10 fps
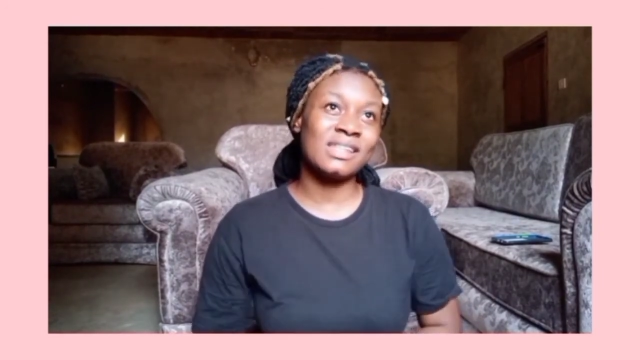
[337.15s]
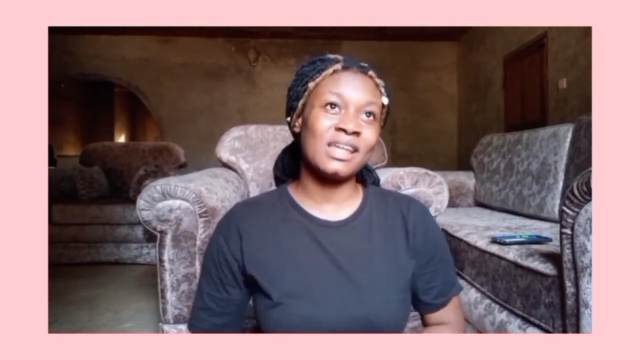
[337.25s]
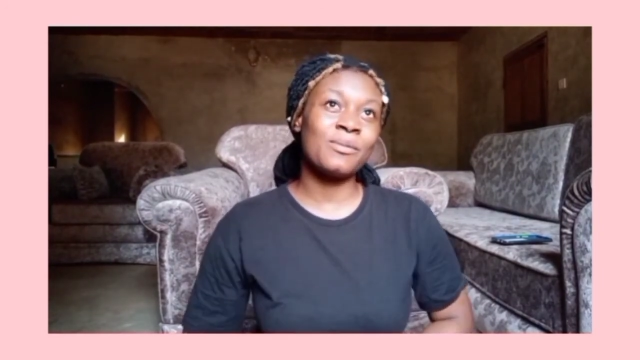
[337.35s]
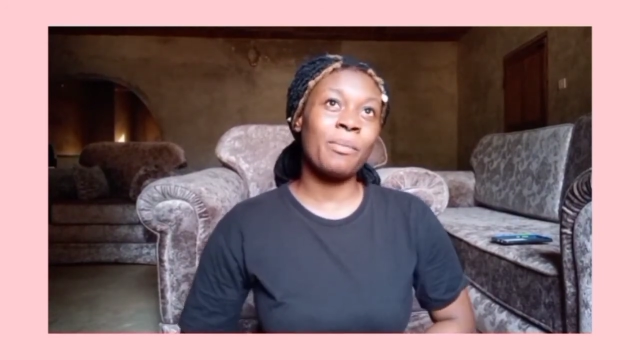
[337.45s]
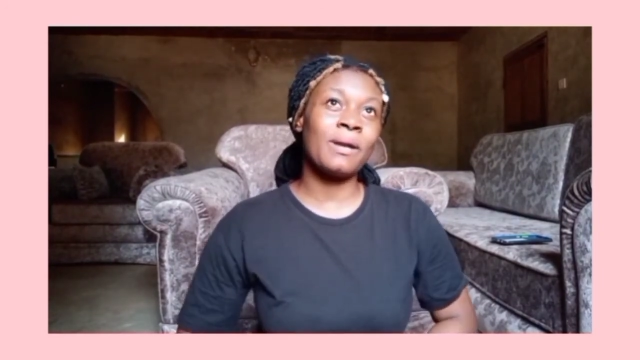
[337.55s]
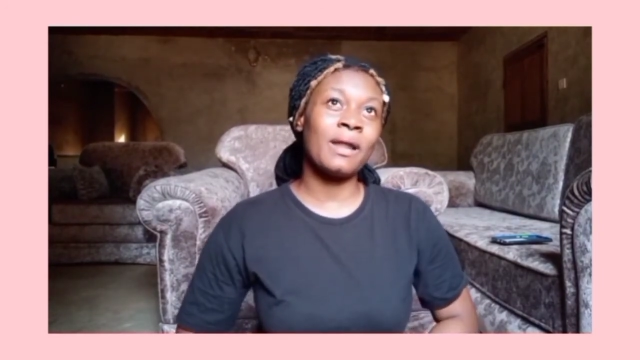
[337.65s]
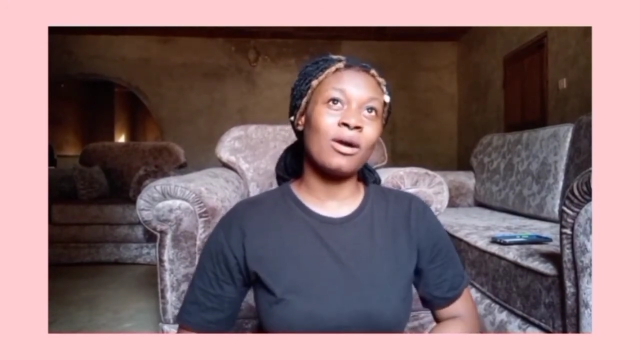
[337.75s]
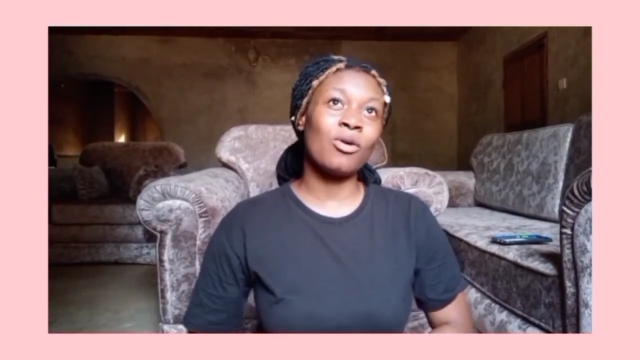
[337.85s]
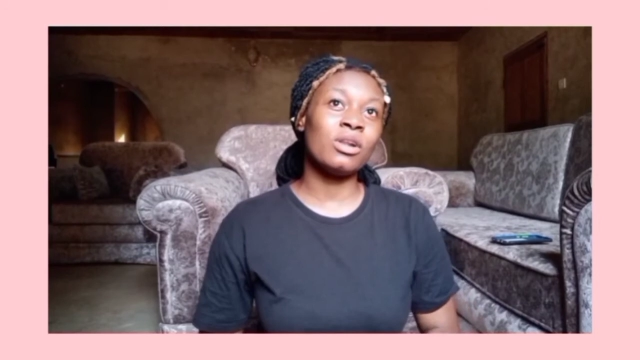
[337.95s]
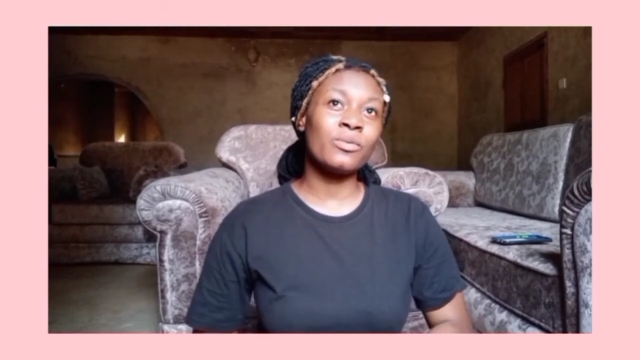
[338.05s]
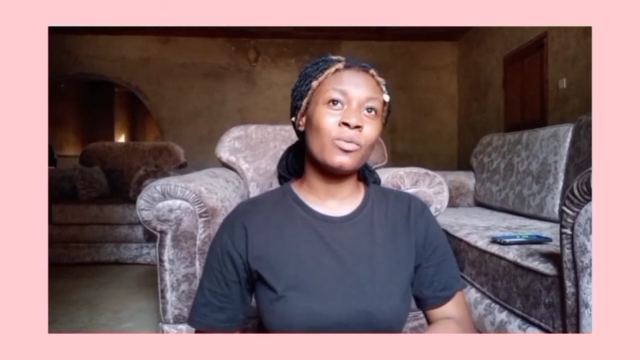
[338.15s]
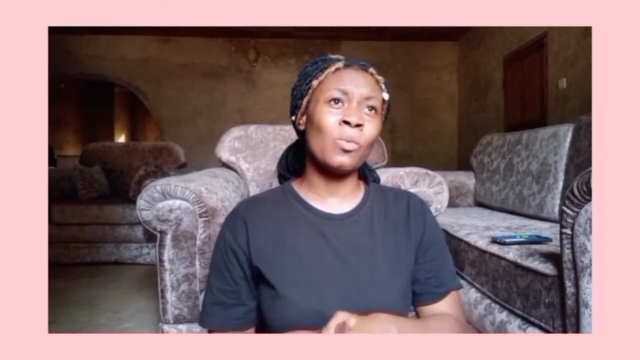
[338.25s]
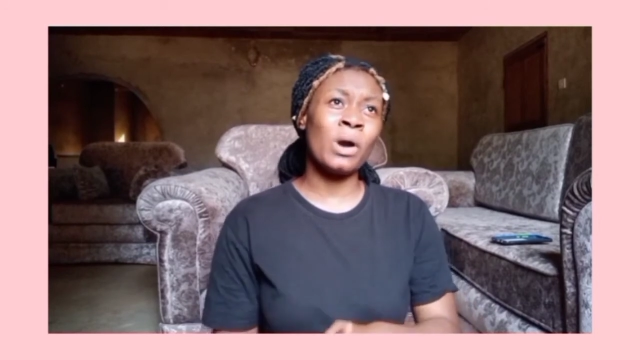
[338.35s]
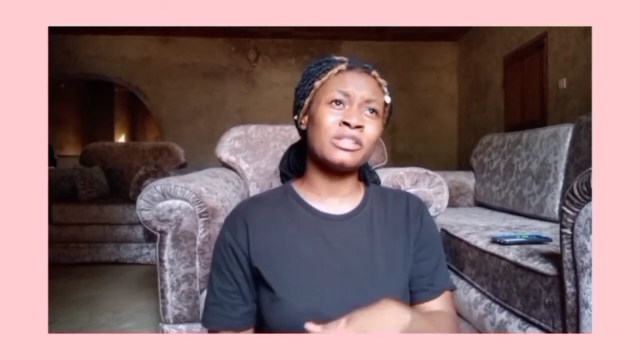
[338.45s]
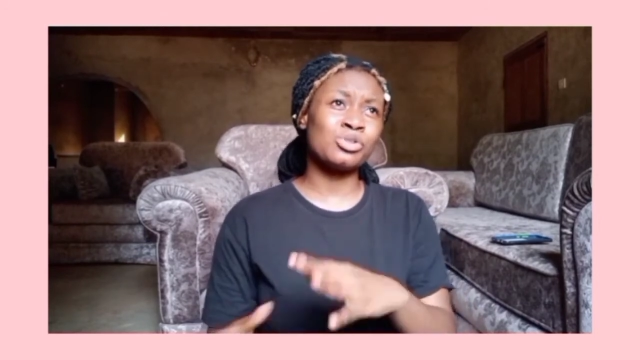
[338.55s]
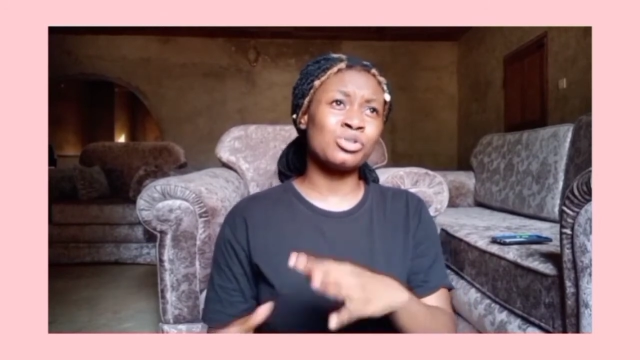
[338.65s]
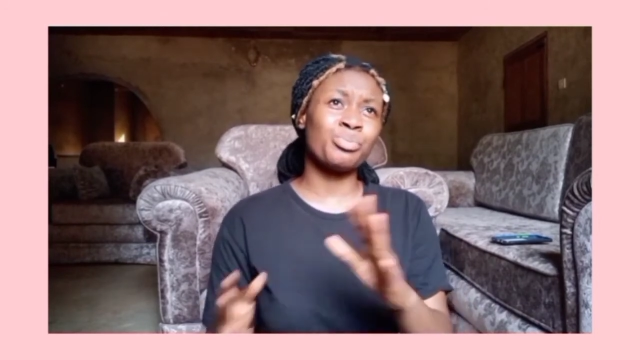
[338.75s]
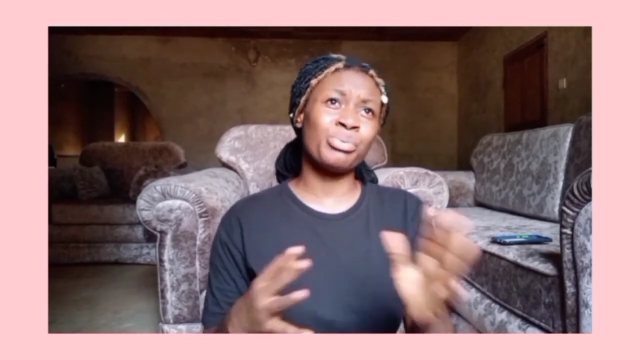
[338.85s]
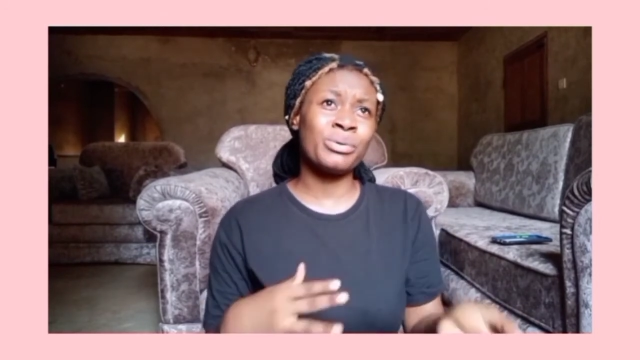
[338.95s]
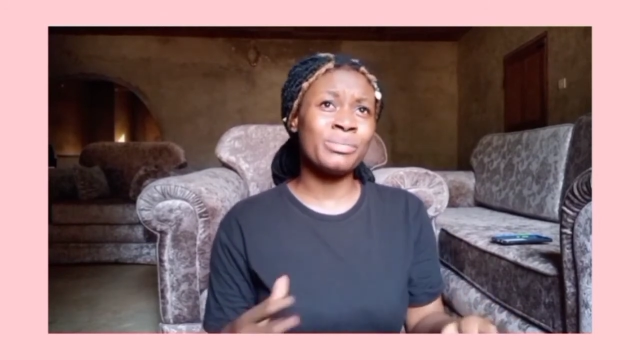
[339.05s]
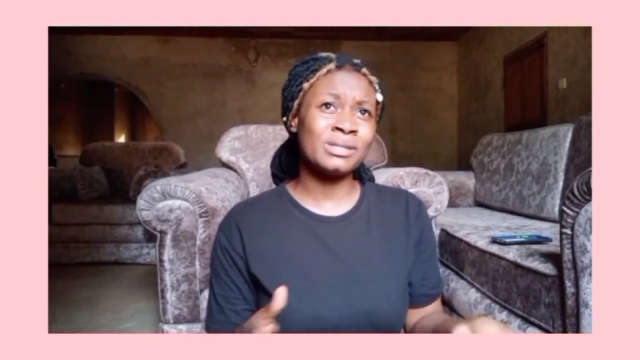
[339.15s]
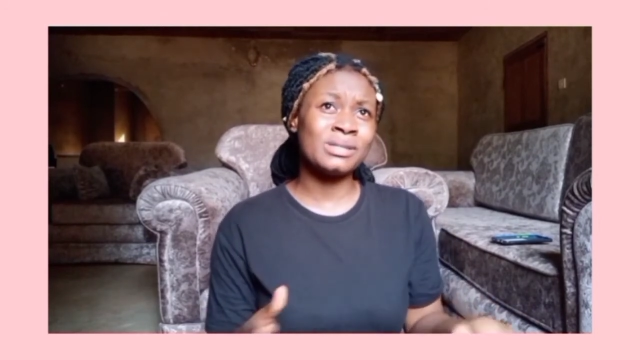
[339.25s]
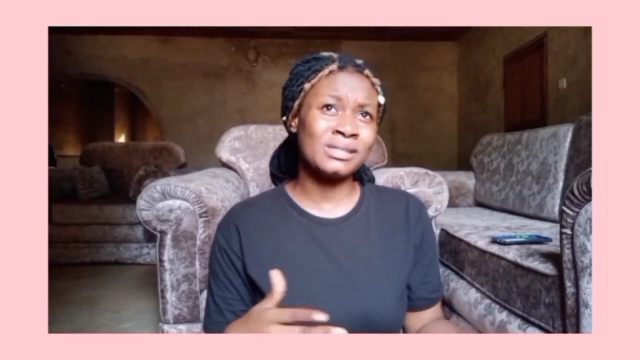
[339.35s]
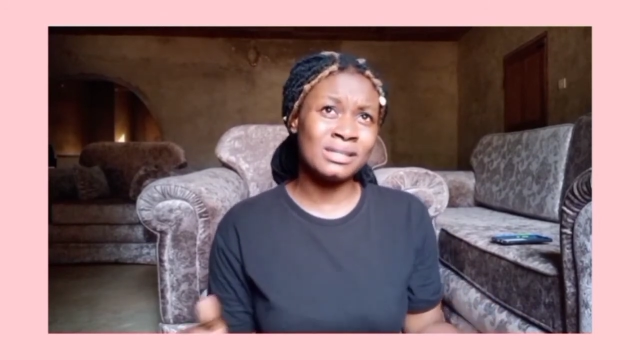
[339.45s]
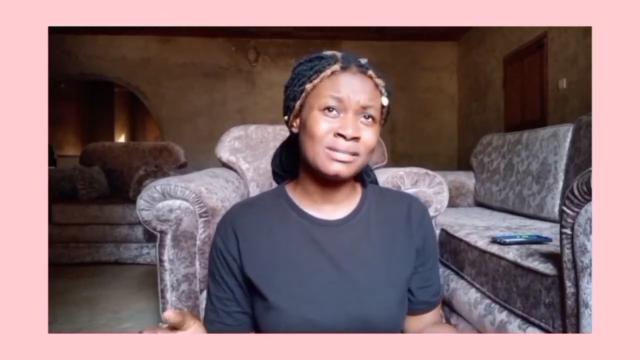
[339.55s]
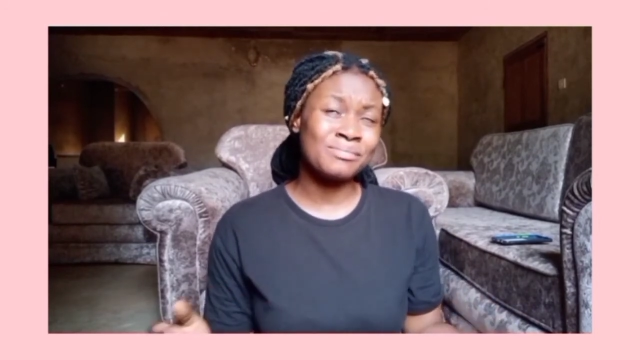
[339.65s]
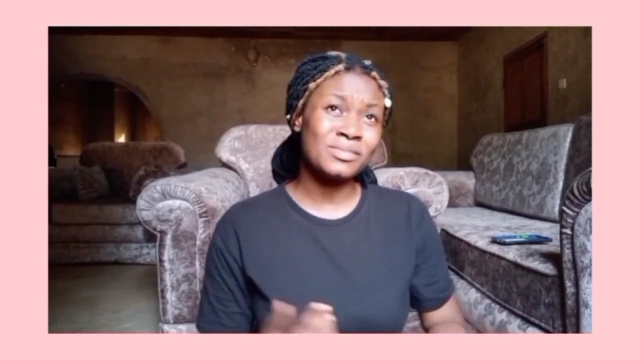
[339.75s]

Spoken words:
that you people are calling white supremacy.